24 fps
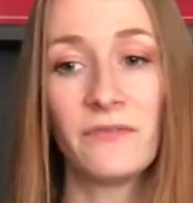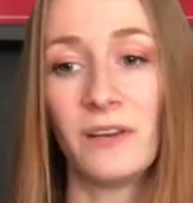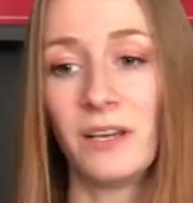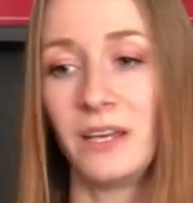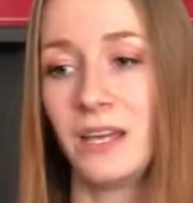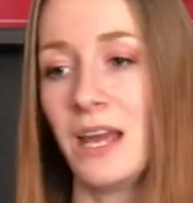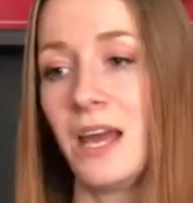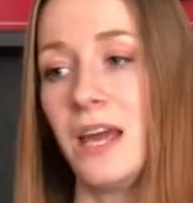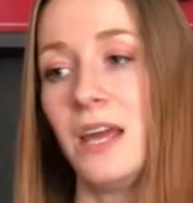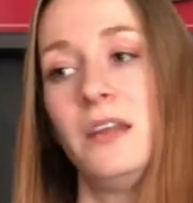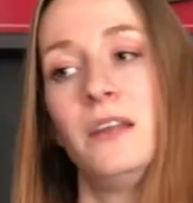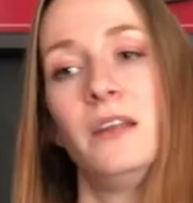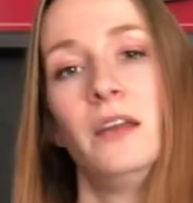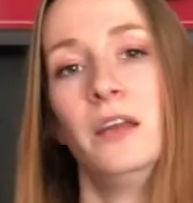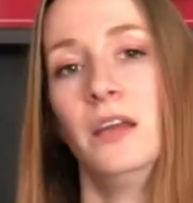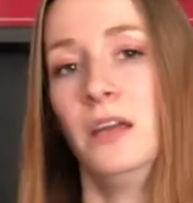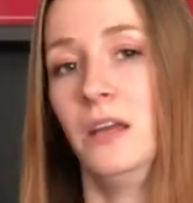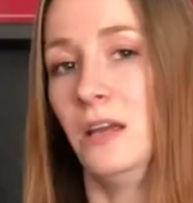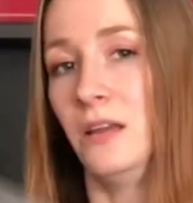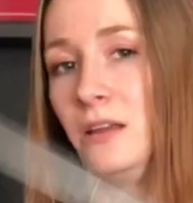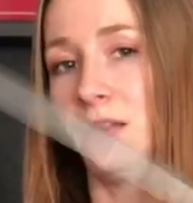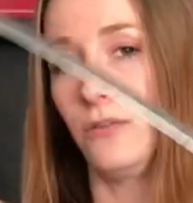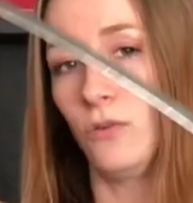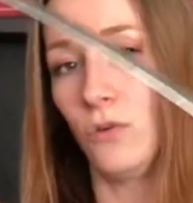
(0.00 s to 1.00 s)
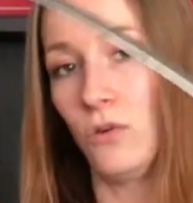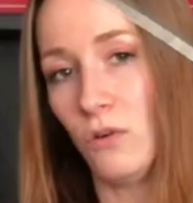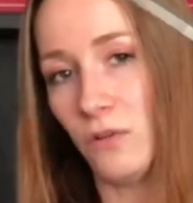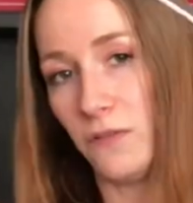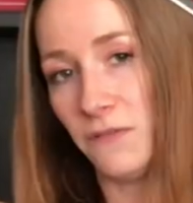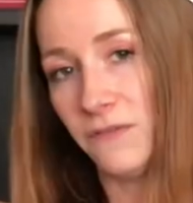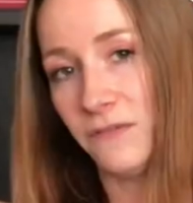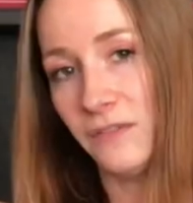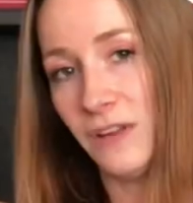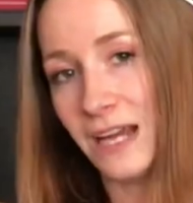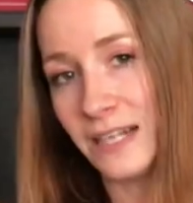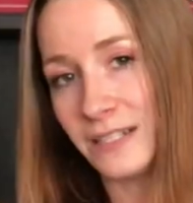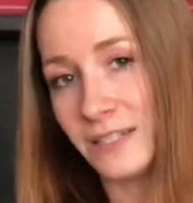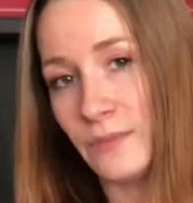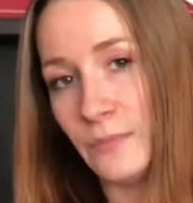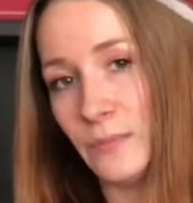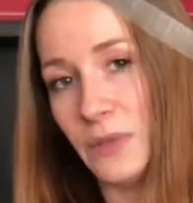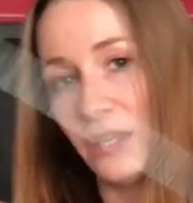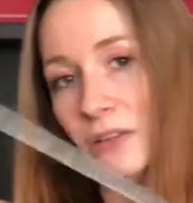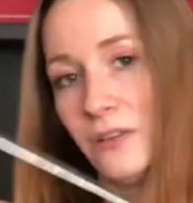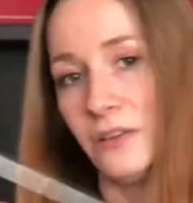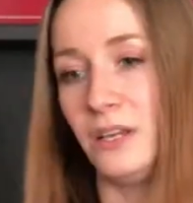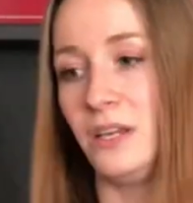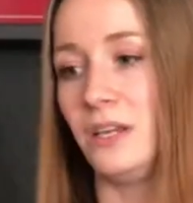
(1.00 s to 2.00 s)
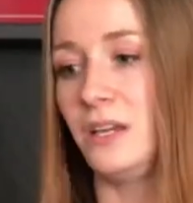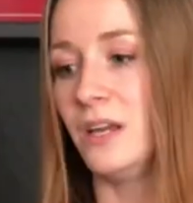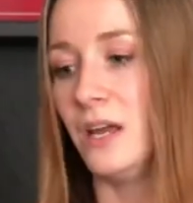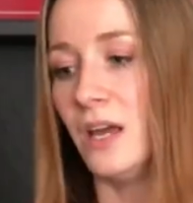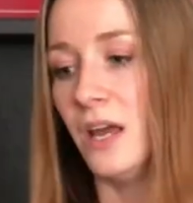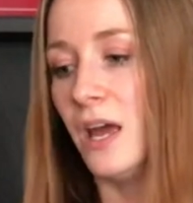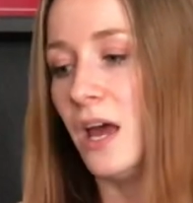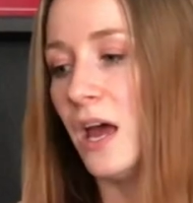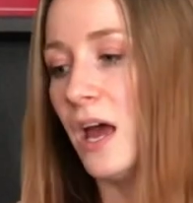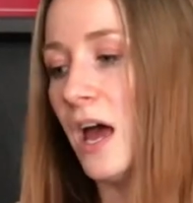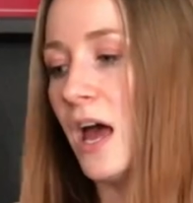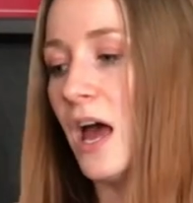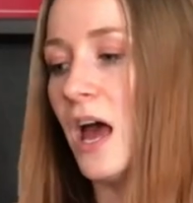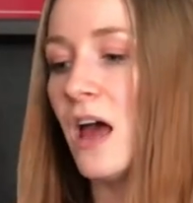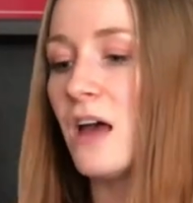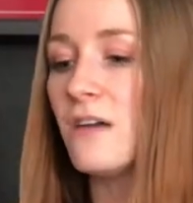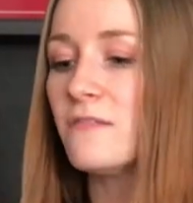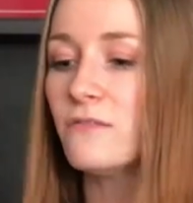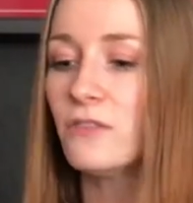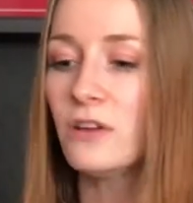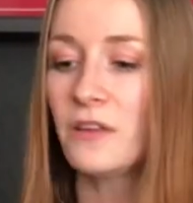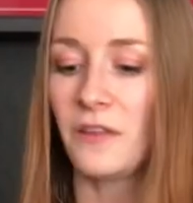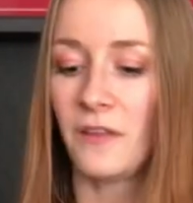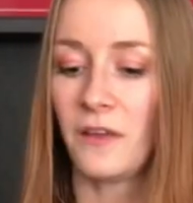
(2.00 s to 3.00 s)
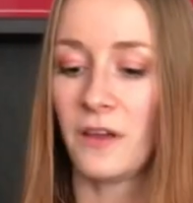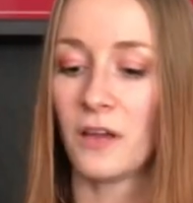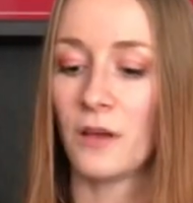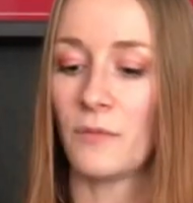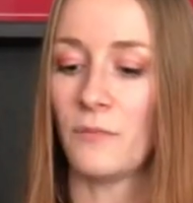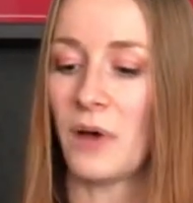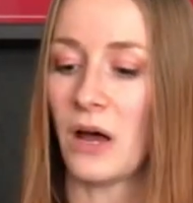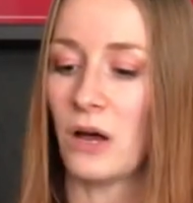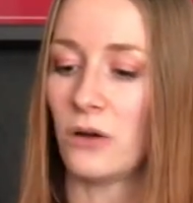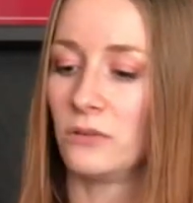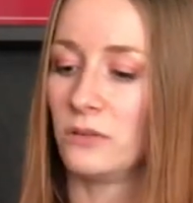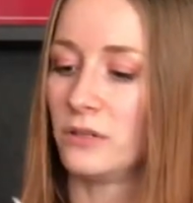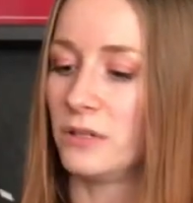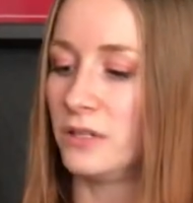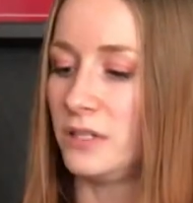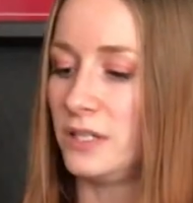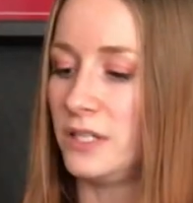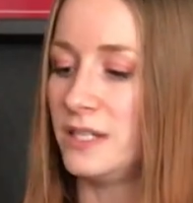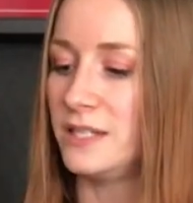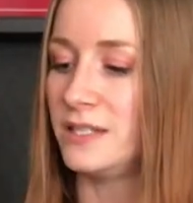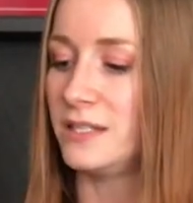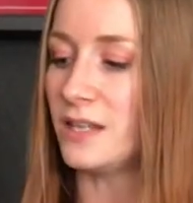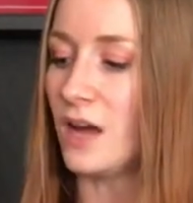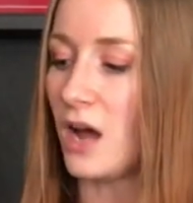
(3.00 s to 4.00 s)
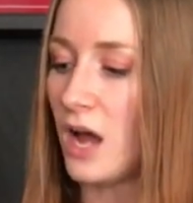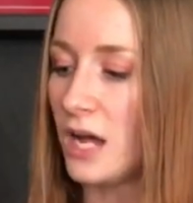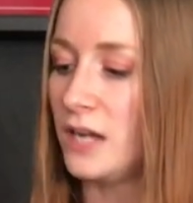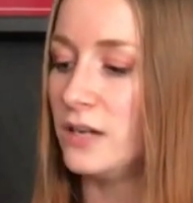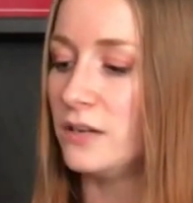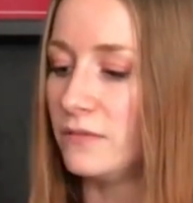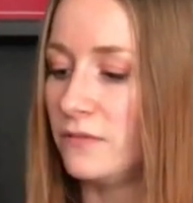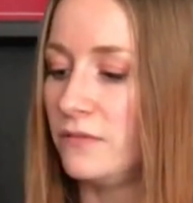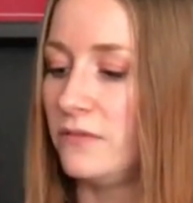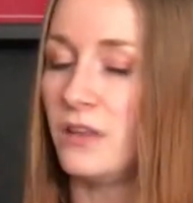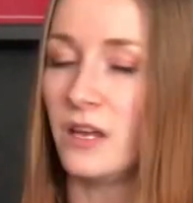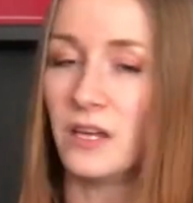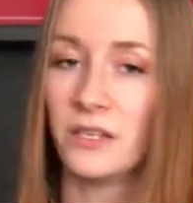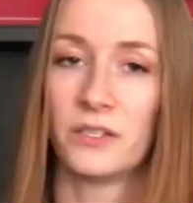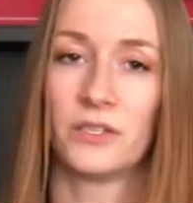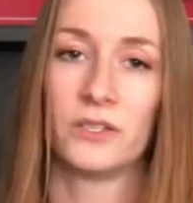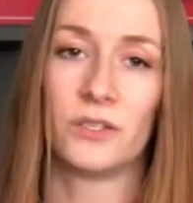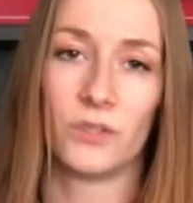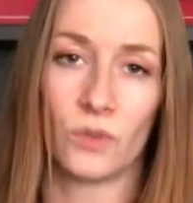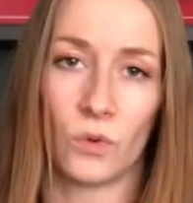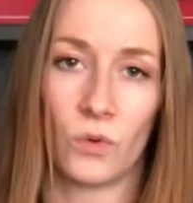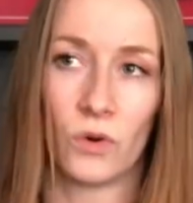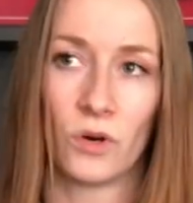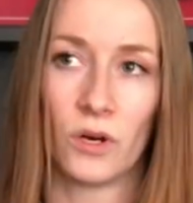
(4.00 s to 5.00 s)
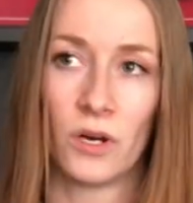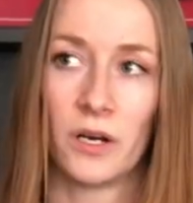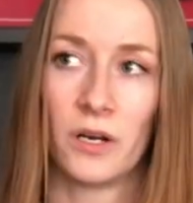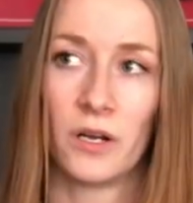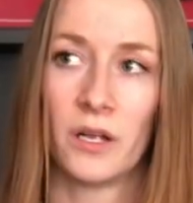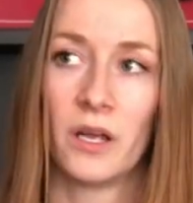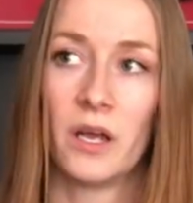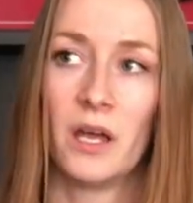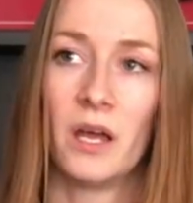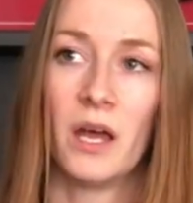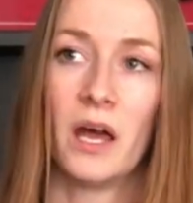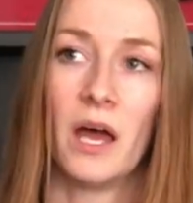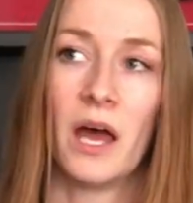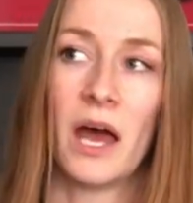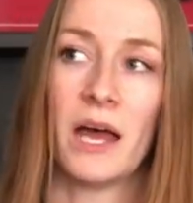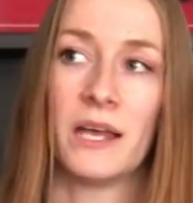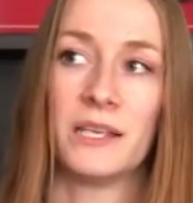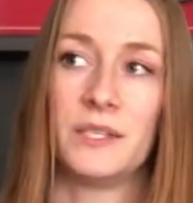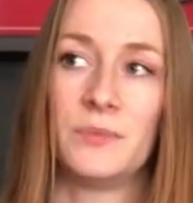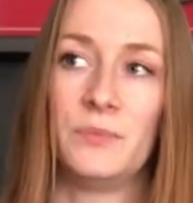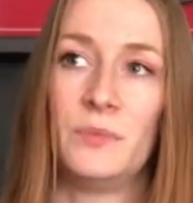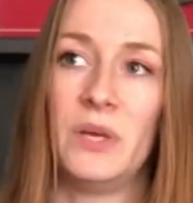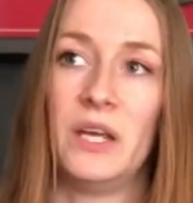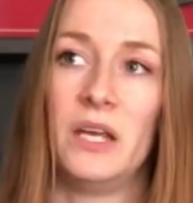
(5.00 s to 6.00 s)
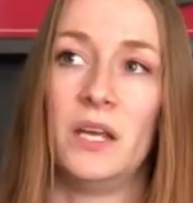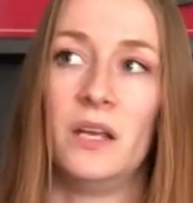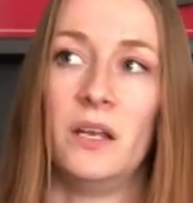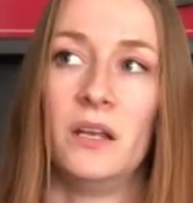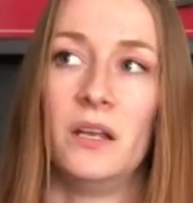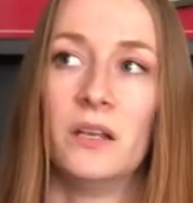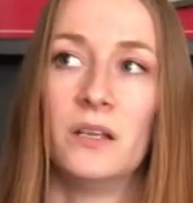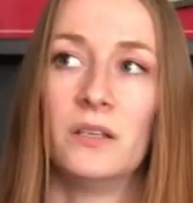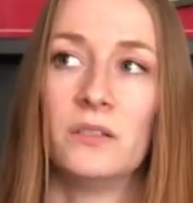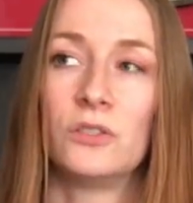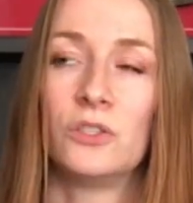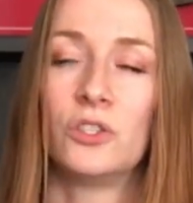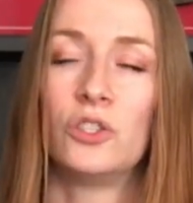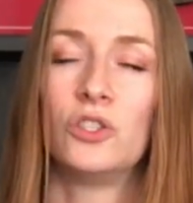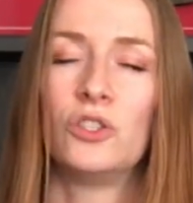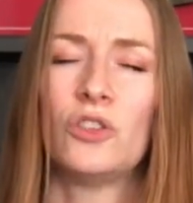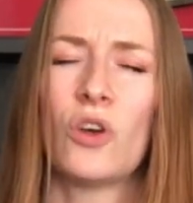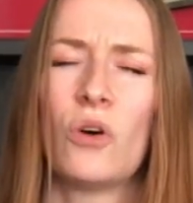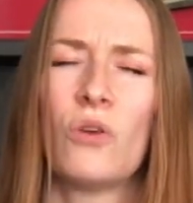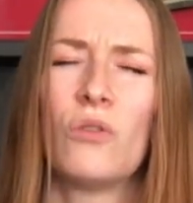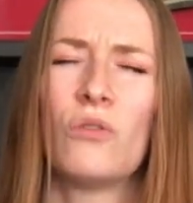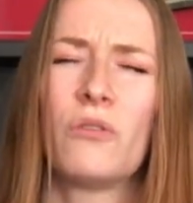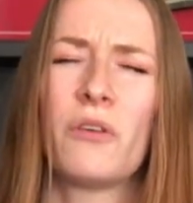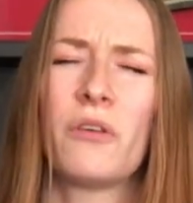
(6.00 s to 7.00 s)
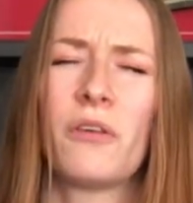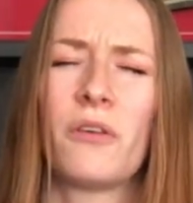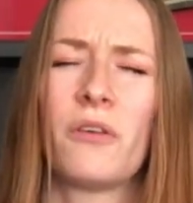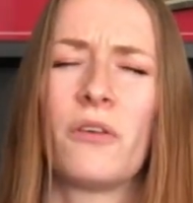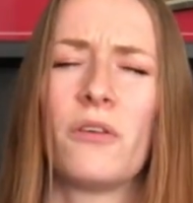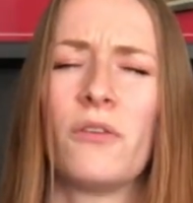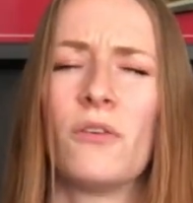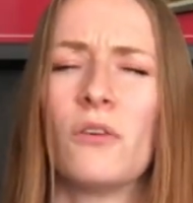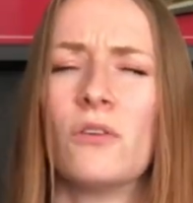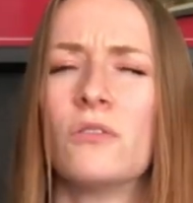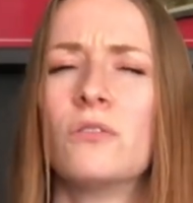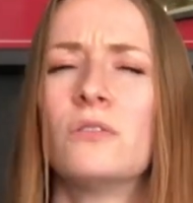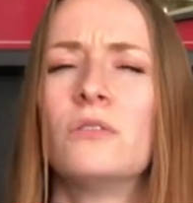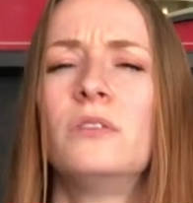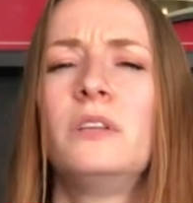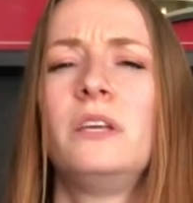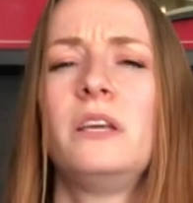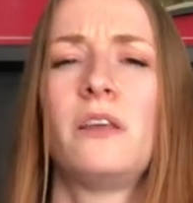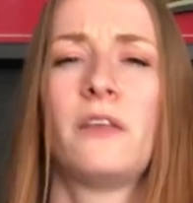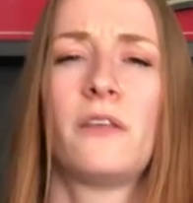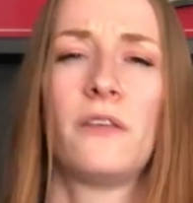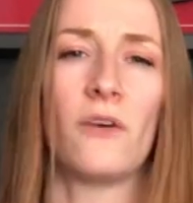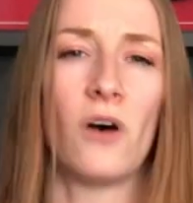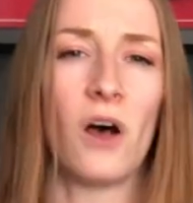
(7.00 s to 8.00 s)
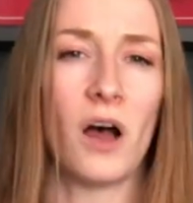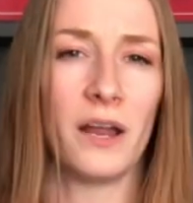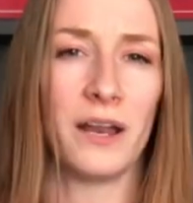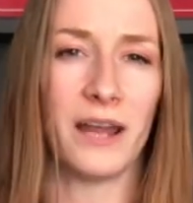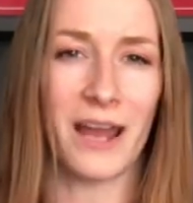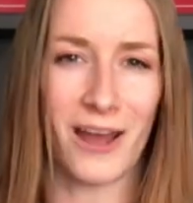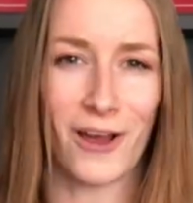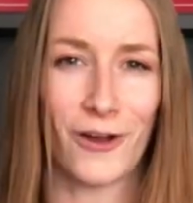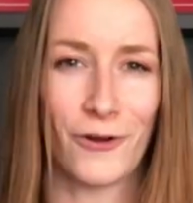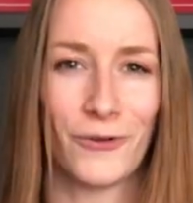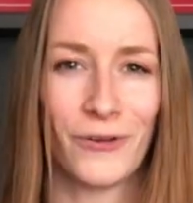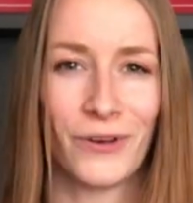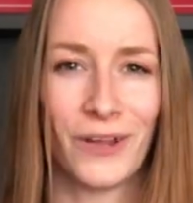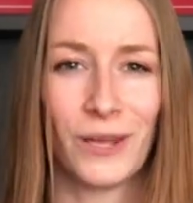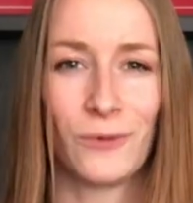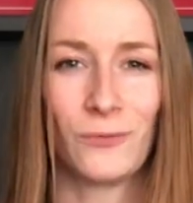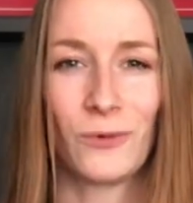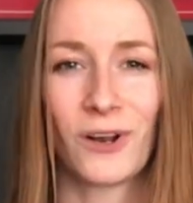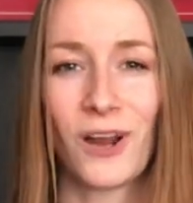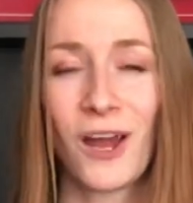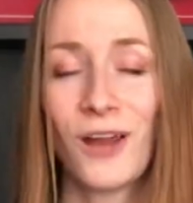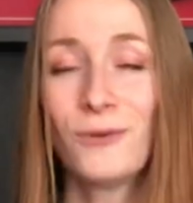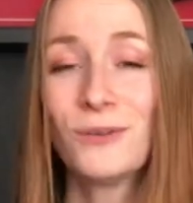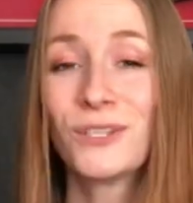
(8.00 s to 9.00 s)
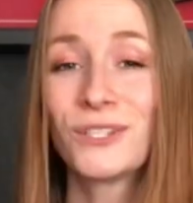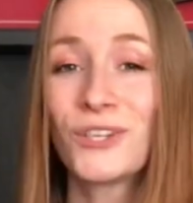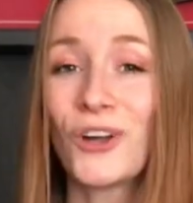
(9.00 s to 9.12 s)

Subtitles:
Again, the whole flexibility, everything about the design of this sword has been so thoroughly thought out. And when I was